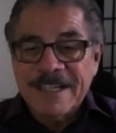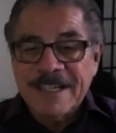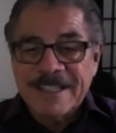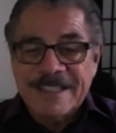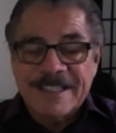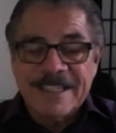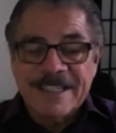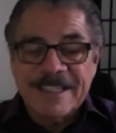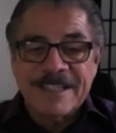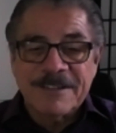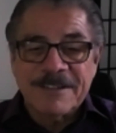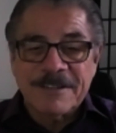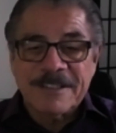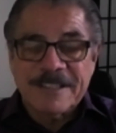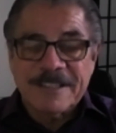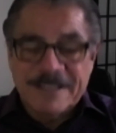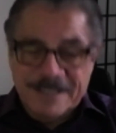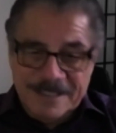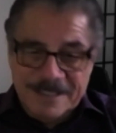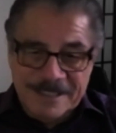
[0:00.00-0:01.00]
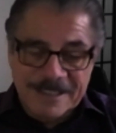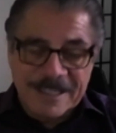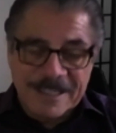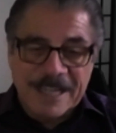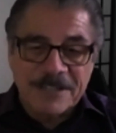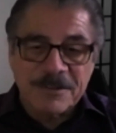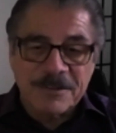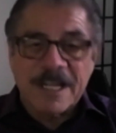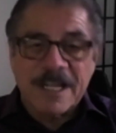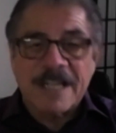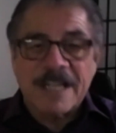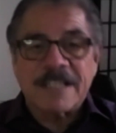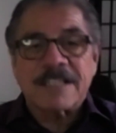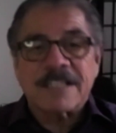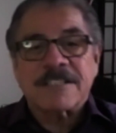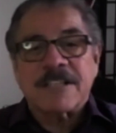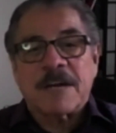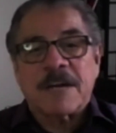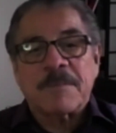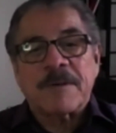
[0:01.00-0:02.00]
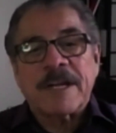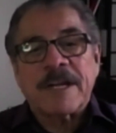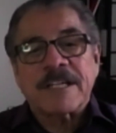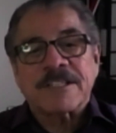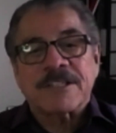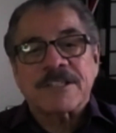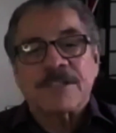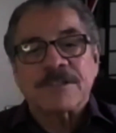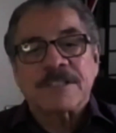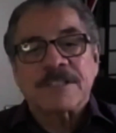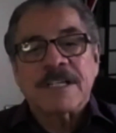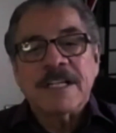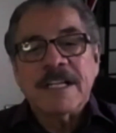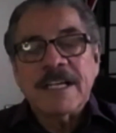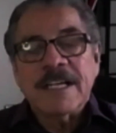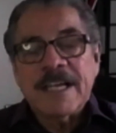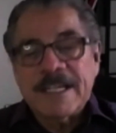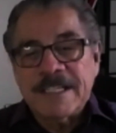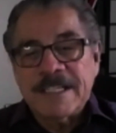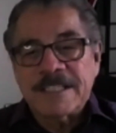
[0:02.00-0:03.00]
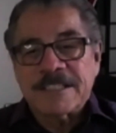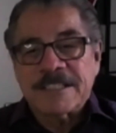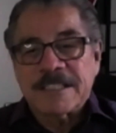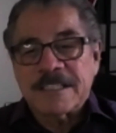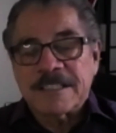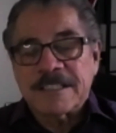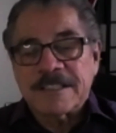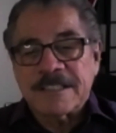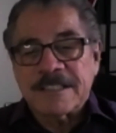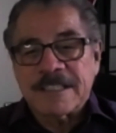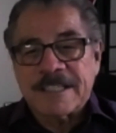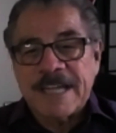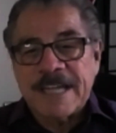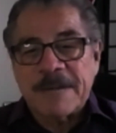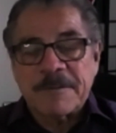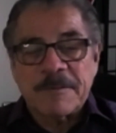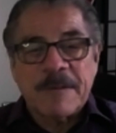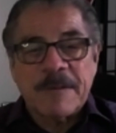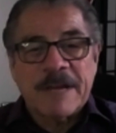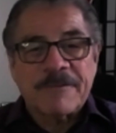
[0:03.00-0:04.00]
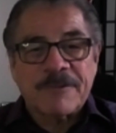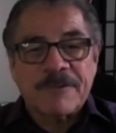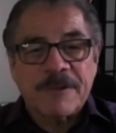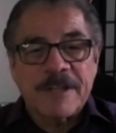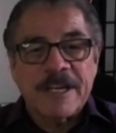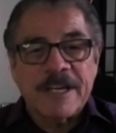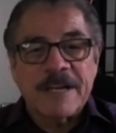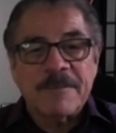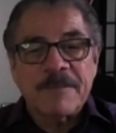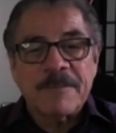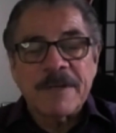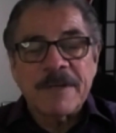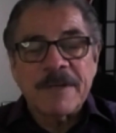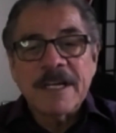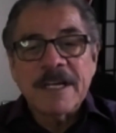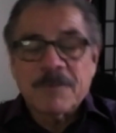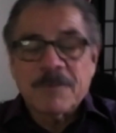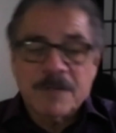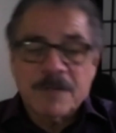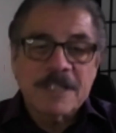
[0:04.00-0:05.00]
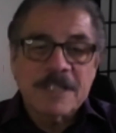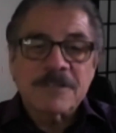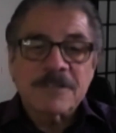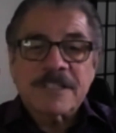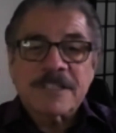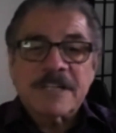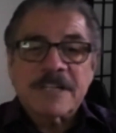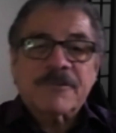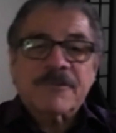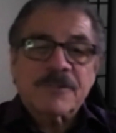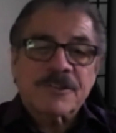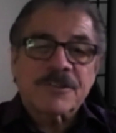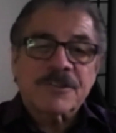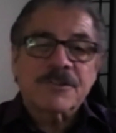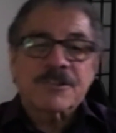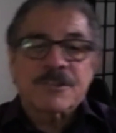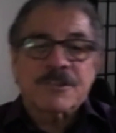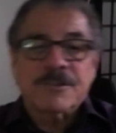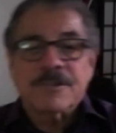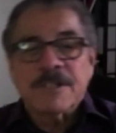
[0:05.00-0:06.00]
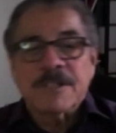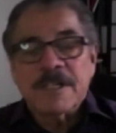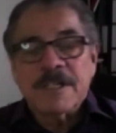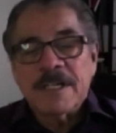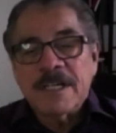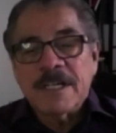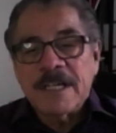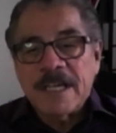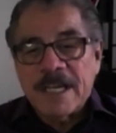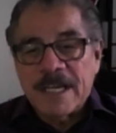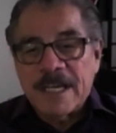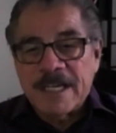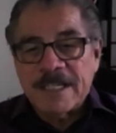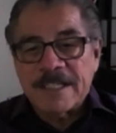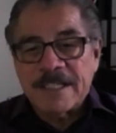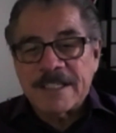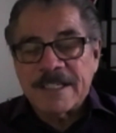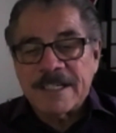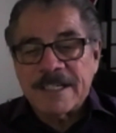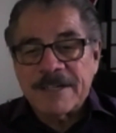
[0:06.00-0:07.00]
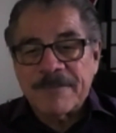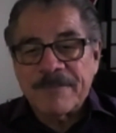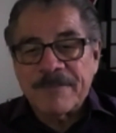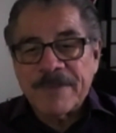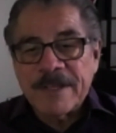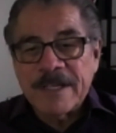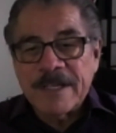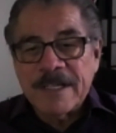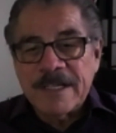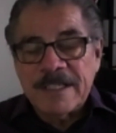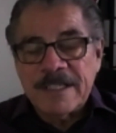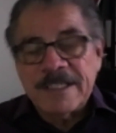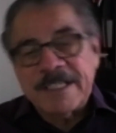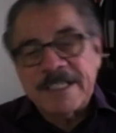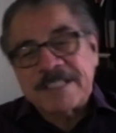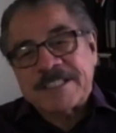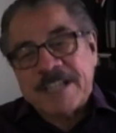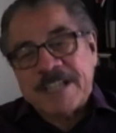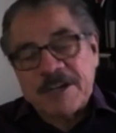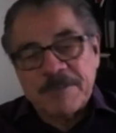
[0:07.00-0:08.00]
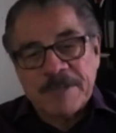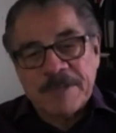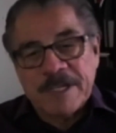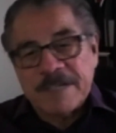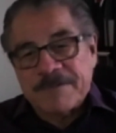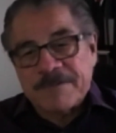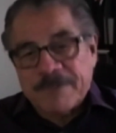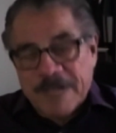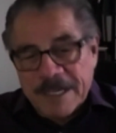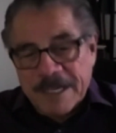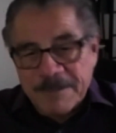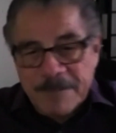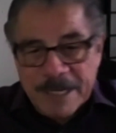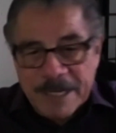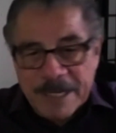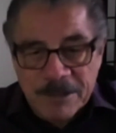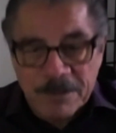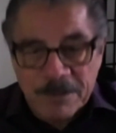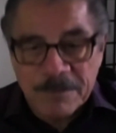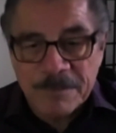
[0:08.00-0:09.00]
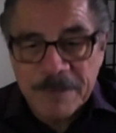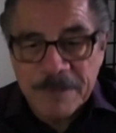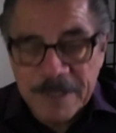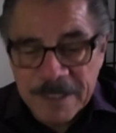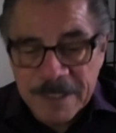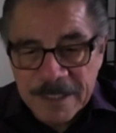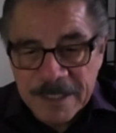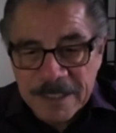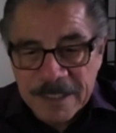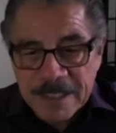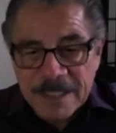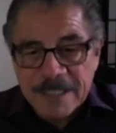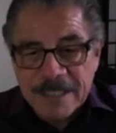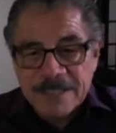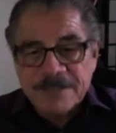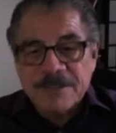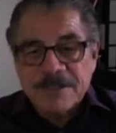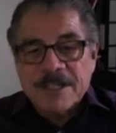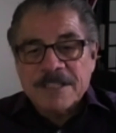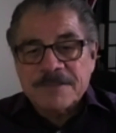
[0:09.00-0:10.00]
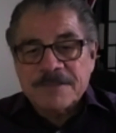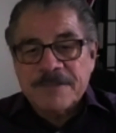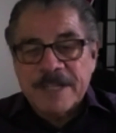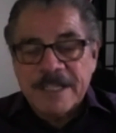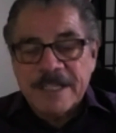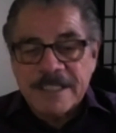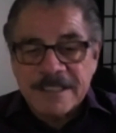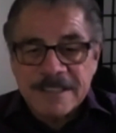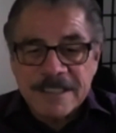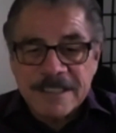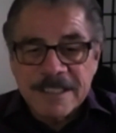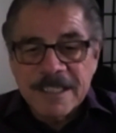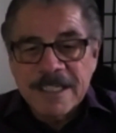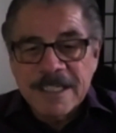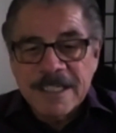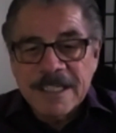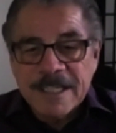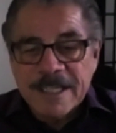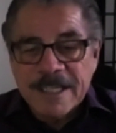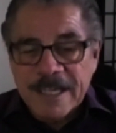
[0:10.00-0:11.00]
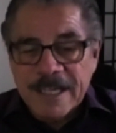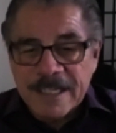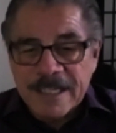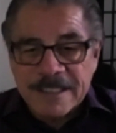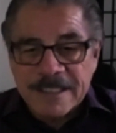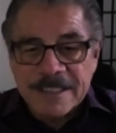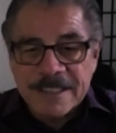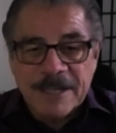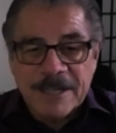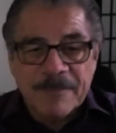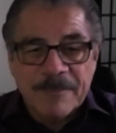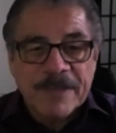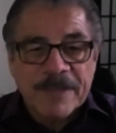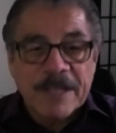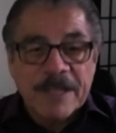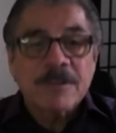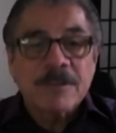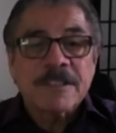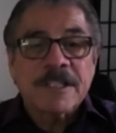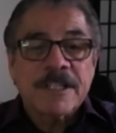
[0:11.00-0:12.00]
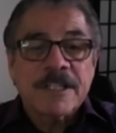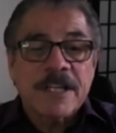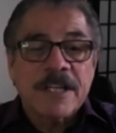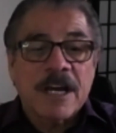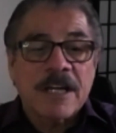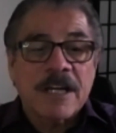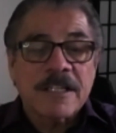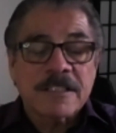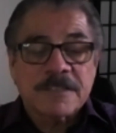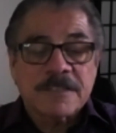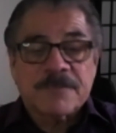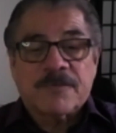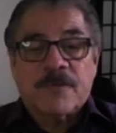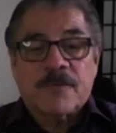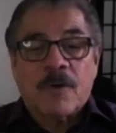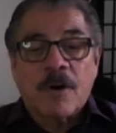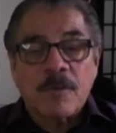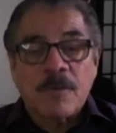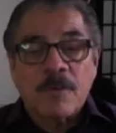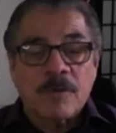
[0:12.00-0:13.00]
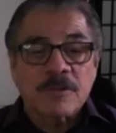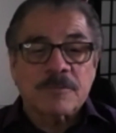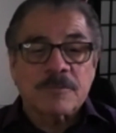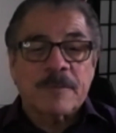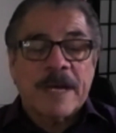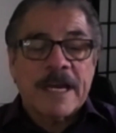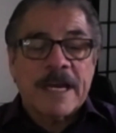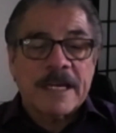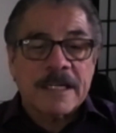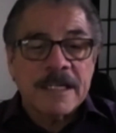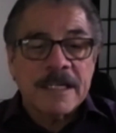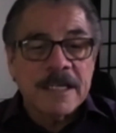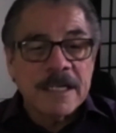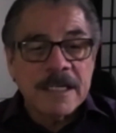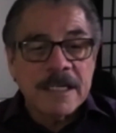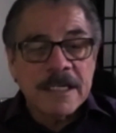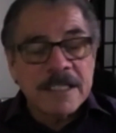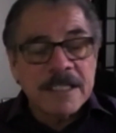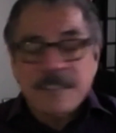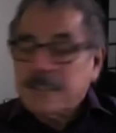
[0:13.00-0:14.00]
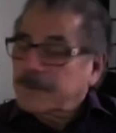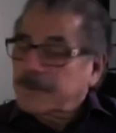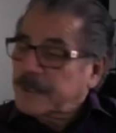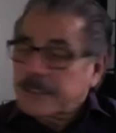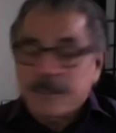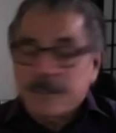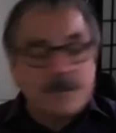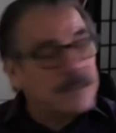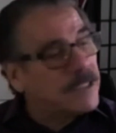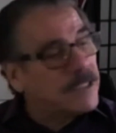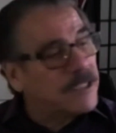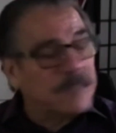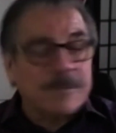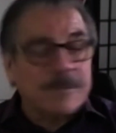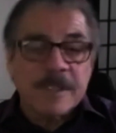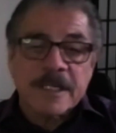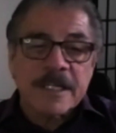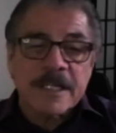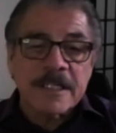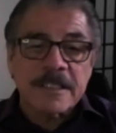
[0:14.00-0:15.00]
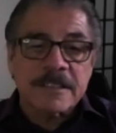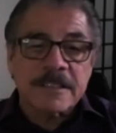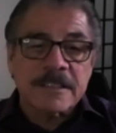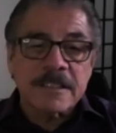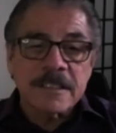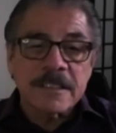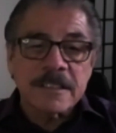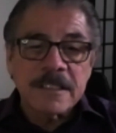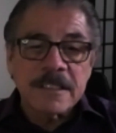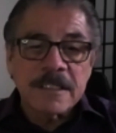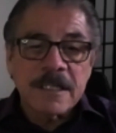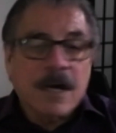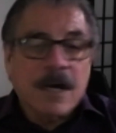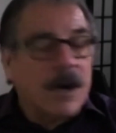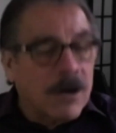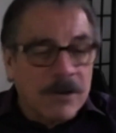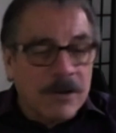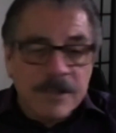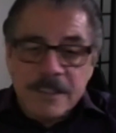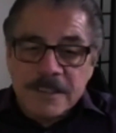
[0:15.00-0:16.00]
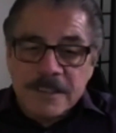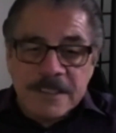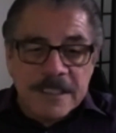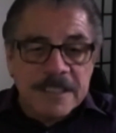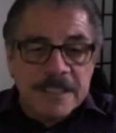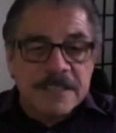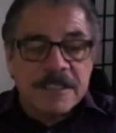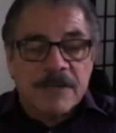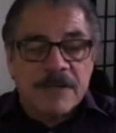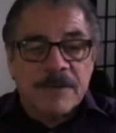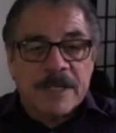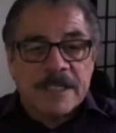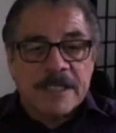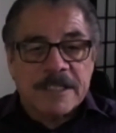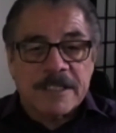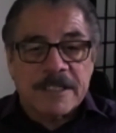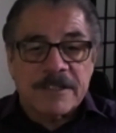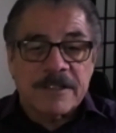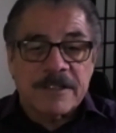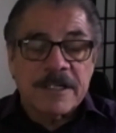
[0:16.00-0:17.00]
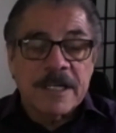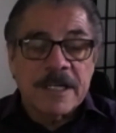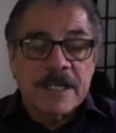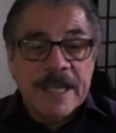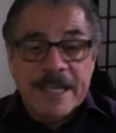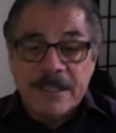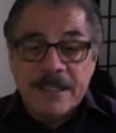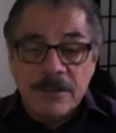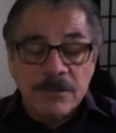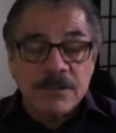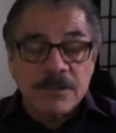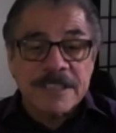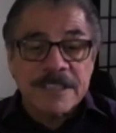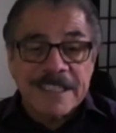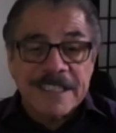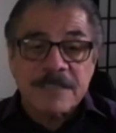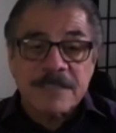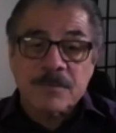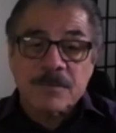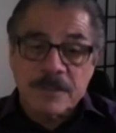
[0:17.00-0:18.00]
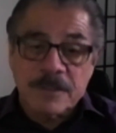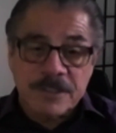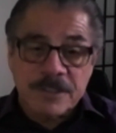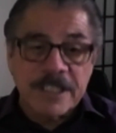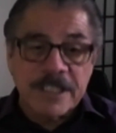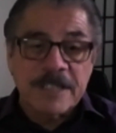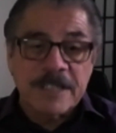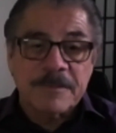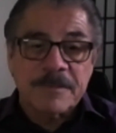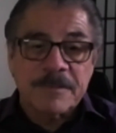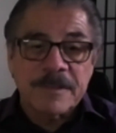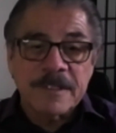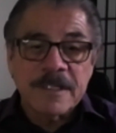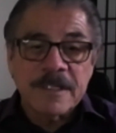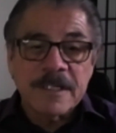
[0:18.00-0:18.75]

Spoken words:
D, I do a lot of the Top Rank shows, and he's a cameraman for them. Well, he was there for Shushu, and he's telling me I'm flying back home to Las Vegas that he was in the audience 4 rows back. He said, but there was nothing but kids. All these kids are right there, and those seats weren't cheap.